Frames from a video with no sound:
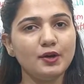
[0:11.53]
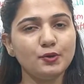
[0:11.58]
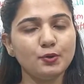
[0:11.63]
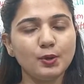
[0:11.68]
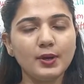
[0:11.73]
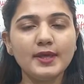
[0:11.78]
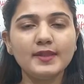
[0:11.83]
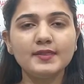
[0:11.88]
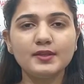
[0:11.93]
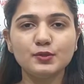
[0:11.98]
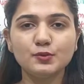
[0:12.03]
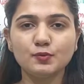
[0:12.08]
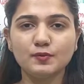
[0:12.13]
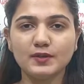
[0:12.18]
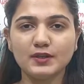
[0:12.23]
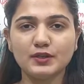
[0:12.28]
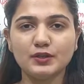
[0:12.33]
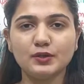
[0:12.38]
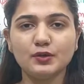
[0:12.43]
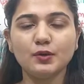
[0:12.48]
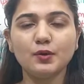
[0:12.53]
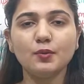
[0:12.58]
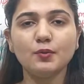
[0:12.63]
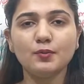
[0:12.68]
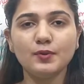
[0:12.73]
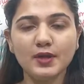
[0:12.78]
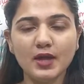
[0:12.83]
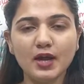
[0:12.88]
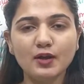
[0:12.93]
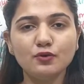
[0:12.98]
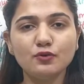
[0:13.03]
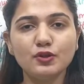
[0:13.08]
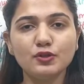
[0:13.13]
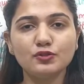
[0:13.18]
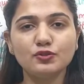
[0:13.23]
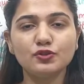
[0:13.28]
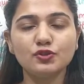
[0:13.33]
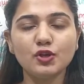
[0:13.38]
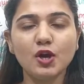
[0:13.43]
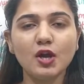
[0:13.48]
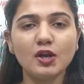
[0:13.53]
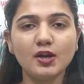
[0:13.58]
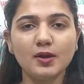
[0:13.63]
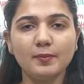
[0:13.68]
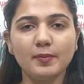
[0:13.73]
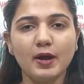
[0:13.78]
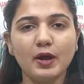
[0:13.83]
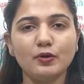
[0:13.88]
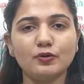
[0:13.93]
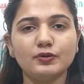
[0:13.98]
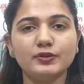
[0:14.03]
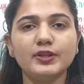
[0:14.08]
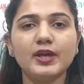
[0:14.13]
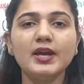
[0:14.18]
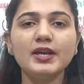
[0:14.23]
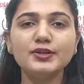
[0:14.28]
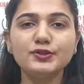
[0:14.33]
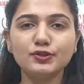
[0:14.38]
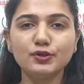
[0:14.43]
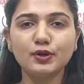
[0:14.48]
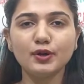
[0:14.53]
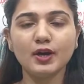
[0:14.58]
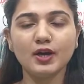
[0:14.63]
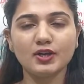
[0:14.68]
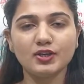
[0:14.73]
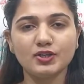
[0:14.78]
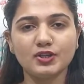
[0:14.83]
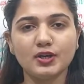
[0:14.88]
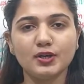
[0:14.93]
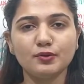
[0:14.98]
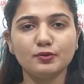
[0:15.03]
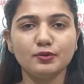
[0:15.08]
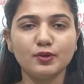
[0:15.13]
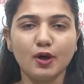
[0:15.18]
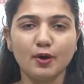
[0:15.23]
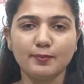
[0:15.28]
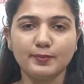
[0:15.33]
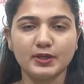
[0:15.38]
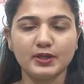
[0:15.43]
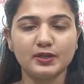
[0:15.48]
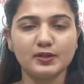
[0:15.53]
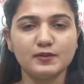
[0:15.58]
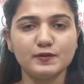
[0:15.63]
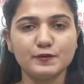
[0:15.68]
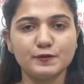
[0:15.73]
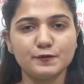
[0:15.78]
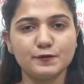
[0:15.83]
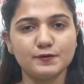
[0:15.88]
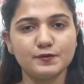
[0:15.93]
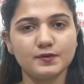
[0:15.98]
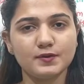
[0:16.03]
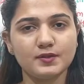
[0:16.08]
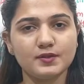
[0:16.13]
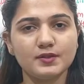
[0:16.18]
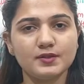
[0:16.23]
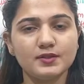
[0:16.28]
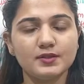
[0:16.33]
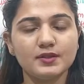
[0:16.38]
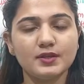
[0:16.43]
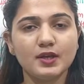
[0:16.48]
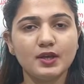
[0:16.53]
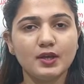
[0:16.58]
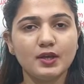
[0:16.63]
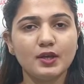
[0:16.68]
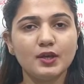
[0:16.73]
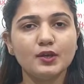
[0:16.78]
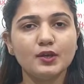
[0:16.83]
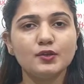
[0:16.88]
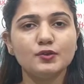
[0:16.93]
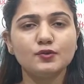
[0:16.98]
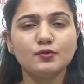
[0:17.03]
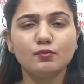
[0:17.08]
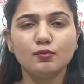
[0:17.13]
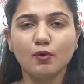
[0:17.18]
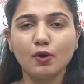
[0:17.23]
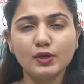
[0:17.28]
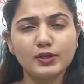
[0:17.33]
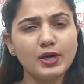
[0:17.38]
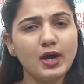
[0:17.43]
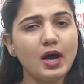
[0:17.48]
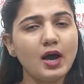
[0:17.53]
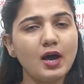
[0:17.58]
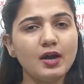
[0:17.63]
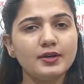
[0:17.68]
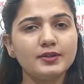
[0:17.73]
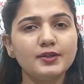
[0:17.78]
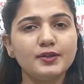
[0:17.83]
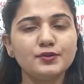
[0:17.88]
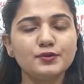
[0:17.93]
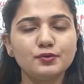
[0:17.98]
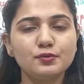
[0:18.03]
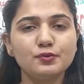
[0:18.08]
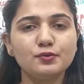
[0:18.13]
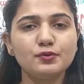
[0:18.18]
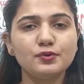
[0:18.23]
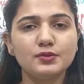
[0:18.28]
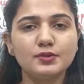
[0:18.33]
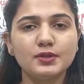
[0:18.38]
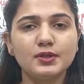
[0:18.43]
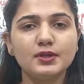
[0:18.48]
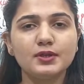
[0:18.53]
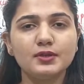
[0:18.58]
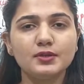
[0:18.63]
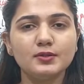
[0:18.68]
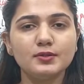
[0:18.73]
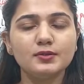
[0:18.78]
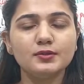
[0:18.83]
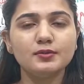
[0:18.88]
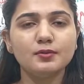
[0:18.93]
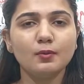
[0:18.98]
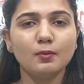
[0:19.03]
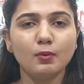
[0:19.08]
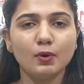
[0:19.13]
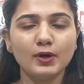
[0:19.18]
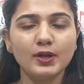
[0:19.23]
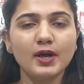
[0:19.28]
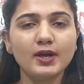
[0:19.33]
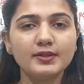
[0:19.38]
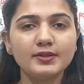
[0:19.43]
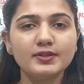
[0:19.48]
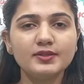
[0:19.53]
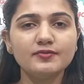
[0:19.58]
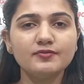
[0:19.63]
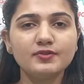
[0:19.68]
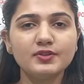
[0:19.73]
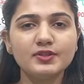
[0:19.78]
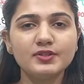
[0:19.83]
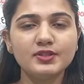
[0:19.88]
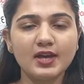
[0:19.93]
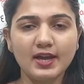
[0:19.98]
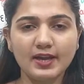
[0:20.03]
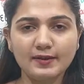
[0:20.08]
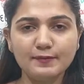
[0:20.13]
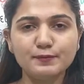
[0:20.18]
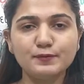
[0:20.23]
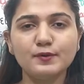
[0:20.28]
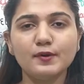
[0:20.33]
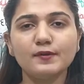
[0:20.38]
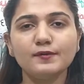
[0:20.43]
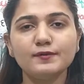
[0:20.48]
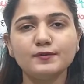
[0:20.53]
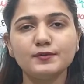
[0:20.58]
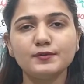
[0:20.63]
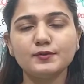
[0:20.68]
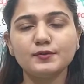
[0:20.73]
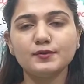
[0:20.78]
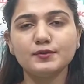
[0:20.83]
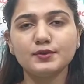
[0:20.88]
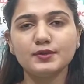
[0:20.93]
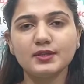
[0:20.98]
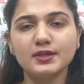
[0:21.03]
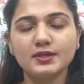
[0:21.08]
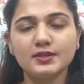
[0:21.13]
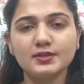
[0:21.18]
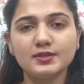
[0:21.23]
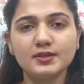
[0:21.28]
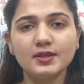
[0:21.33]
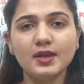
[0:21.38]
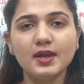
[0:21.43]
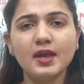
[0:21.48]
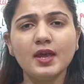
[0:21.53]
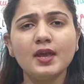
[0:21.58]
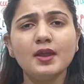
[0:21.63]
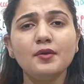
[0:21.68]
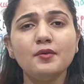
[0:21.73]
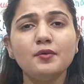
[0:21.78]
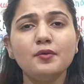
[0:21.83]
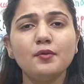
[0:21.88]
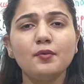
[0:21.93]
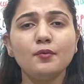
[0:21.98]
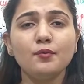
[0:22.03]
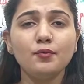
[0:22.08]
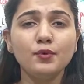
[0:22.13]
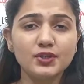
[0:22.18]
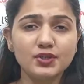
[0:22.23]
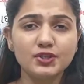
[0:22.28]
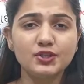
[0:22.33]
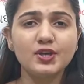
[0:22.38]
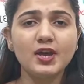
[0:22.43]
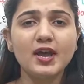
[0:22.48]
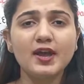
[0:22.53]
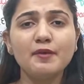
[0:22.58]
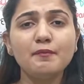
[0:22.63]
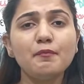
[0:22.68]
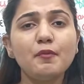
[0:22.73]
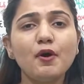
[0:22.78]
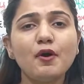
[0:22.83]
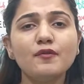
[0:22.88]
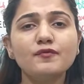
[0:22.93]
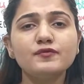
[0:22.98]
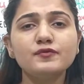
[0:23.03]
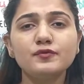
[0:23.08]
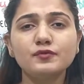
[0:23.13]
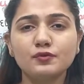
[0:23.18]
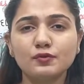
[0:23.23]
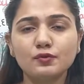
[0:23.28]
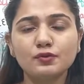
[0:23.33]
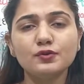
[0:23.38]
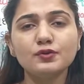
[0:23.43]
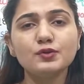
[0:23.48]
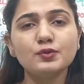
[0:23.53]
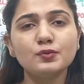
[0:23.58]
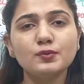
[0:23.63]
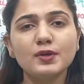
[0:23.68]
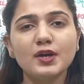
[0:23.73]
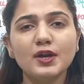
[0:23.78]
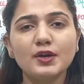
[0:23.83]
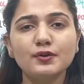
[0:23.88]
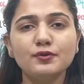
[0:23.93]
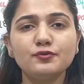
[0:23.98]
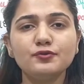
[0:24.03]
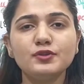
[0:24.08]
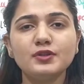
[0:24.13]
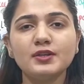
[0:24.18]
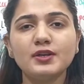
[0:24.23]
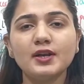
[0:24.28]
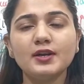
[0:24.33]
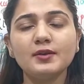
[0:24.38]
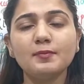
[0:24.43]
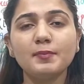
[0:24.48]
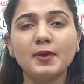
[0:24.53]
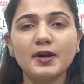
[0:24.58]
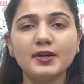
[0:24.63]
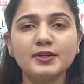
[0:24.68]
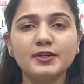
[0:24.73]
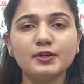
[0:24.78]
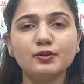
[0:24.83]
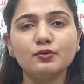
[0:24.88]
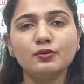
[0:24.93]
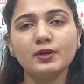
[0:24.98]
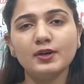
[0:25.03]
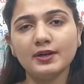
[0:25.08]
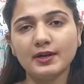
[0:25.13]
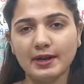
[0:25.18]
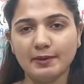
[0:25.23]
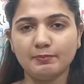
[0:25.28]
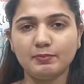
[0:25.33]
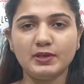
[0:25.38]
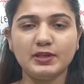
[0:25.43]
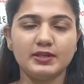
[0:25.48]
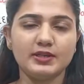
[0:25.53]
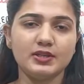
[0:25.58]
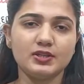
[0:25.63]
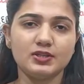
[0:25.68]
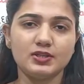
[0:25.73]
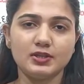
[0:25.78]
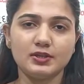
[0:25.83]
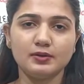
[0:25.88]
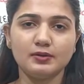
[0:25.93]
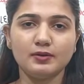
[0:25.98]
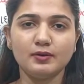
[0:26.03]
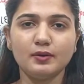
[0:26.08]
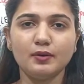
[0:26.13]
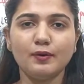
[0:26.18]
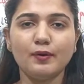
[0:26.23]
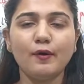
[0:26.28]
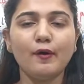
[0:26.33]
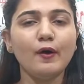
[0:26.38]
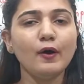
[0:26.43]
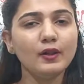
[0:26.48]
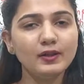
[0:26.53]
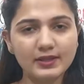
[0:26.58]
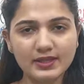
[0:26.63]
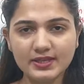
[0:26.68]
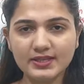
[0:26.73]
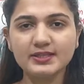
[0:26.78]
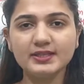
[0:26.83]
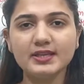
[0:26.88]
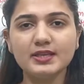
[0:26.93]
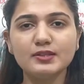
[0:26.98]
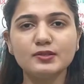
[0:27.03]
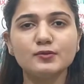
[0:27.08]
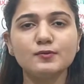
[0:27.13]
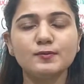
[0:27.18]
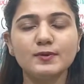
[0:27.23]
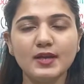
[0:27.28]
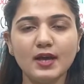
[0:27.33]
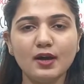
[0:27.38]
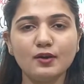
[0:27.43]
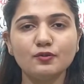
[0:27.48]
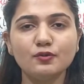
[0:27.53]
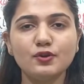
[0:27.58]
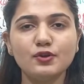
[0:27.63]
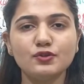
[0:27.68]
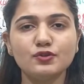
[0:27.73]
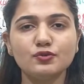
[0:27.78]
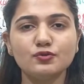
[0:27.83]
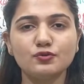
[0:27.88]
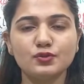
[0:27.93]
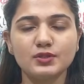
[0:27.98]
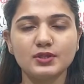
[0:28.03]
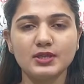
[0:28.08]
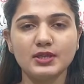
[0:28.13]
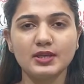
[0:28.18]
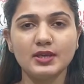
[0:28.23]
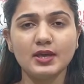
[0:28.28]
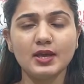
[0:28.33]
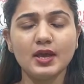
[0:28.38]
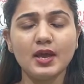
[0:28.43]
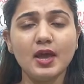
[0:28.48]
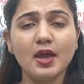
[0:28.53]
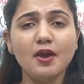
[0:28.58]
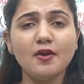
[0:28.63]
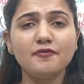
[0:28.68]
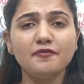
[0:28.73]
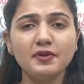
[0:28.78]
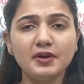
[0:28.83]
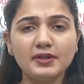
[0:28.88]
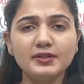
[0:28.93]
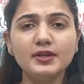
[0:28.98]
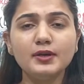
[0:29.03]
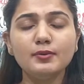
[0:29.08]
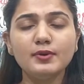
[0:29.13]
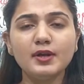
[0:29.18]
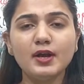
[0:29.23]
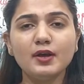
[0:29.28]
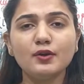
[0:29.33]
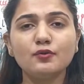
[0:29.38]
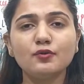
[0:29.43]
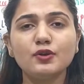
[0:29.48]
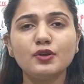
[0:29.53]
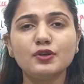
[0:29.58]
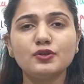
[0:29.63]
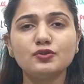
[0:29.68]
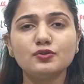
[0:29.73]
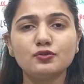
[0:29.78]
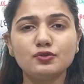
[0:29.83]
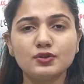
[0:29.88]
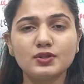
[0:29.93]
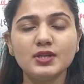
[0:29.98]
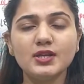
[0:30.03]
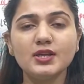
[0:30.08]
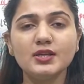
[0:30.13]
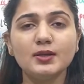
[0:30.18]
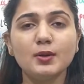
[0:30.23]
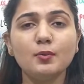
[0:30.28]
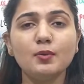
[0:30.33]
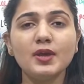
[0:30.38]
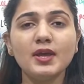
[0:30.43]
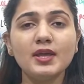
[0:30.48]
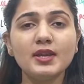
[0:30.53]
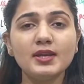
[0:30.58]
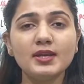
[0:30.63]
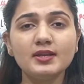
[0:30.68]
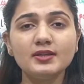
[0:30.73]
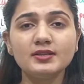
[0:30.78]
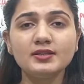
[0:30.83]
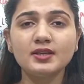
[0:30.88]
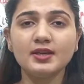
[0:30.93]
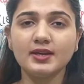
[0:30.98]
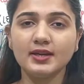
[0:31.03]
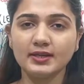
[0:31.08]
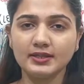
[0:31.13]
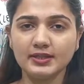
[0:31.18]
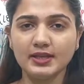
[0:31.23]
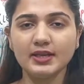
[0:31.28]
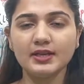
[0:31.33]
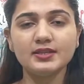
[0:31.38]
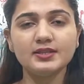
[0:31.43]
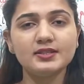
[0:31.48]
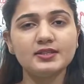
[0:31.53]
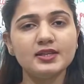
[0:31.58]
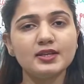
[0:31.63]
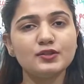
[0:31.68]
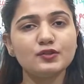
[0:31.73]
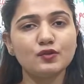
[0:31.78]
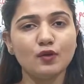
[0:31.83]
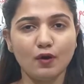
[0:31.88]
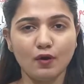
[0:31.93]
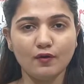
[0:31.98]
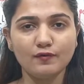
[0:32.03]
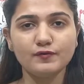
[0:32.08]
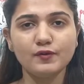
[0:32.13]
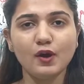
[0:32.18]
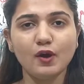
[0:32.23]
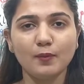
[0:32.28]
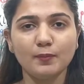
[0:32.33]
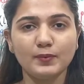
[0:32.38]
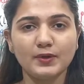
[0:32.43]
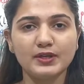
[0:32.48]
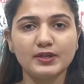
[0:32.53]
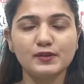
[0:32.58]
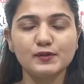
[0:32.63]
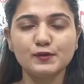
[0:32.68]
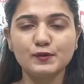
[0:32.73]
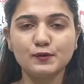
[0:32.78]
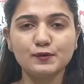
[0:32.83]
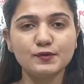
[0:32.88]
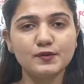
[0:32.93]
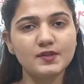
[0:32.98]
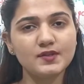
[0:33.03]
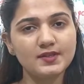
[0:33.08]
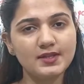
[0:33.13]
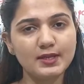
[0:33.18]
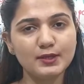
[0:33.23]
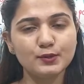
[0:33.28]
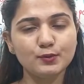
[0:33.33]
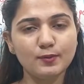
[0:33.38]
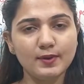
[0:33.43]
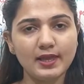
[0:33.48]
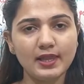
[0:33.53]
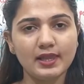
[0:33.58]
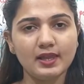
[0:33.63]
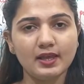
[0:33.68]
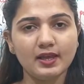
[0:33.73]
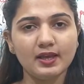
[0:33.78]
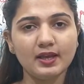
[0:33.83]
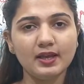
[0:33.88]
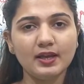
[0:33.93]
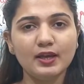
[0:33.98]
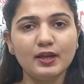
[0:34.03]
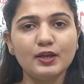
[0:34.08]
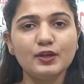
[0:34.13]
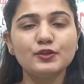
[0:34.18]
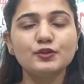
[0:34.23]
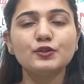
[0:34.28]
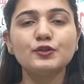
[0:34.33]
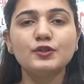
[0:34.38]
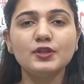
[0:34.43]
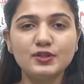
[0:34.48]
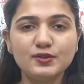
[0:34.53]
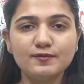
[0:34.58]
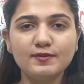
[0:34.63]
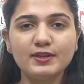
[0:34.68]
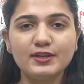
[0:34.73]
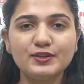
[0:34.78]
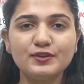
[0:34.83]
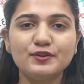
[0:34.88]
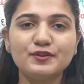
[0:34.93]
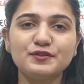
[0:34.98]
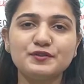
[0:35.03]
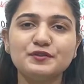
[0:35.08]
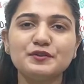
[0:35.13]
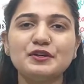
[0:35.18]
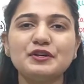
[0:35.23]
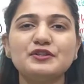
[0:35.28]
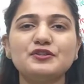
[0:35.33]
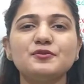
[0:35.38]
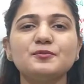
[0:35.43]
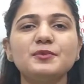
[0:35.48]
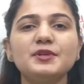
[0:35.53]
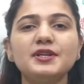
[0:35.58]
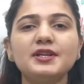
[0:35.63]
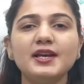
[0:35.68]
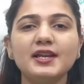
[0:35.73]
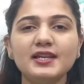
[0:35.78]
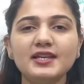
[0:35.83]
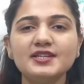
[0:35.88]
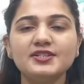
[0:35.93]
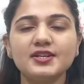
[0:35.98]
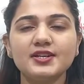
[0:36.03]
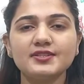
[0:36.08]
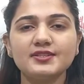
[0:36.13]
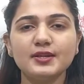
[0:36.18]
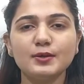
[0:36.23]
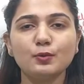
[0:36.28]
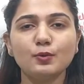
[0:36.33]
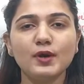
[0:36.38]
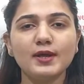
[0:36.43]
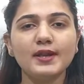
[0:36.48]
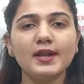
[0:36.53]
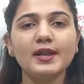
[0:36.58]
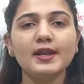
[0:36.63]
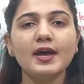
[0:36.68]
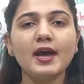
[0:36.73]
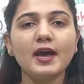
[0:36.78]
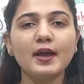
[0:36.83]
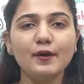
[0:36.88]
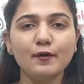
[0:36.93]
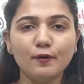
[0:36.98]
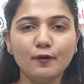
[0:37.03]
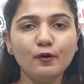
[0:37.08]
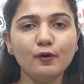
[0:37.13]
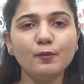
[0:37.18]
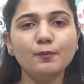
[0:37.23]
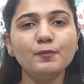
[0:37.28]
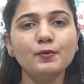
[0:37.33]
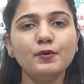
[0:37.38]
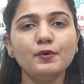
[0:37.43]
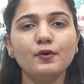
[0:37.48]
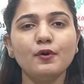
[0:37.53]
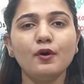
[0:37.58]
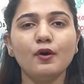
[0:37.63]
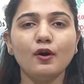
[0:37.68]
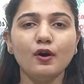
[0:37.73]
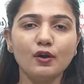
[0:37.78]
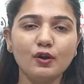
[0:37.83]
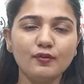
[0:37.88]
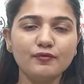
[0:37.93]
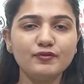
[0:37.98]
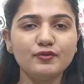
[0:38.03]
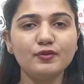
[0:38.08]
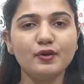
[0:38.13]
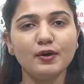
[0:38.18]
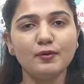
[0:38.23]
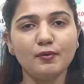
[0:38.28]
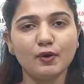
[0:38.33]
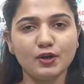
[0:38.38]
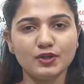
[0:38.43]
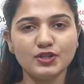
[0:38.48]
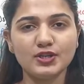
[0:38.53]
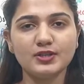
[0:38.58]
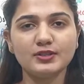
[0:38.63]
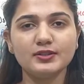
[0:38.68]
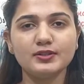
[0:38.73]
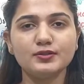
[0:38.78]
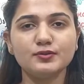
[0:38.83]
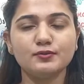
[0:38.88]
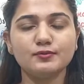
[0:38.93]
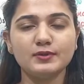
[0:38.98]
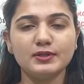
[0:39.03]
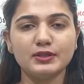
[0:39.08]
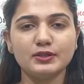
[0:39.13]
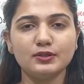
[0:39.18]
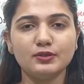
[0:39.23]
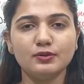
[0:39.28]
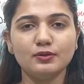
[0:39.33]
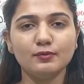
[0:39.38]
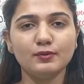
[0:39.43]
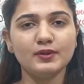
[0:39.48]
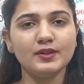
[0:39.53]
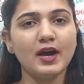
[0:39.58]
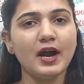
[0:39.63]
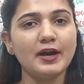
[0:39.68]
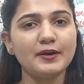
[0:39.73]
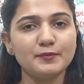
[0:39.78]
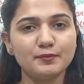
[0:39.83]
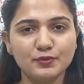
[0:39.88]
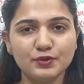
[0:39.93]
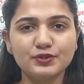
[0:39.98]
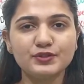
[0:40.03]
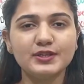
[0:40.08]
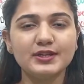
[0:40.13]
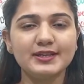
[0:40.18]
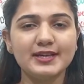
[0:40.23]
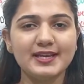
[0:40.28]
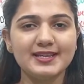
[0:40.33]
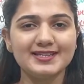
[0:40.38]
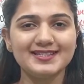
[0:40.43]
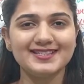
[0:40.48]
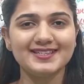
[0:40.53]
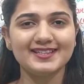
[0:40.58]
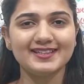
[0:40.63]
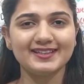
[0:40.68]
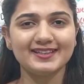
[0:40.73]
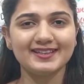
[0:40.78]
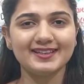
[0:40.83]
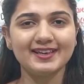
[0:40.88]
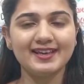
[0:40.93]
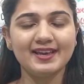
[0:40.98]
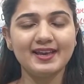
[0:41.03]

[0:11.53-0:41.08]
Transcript: Today in this video, we are going to talk about the introduction to the optical sources. So what are the sources? What are the different types of sources? Which type of source we are using at a particular application? All these things we are going to see. Further, we are going to see the various characteristics of the optical sources as well. So this video is going to be really interesting one, and I hope all of you are watching this video with utmost attention.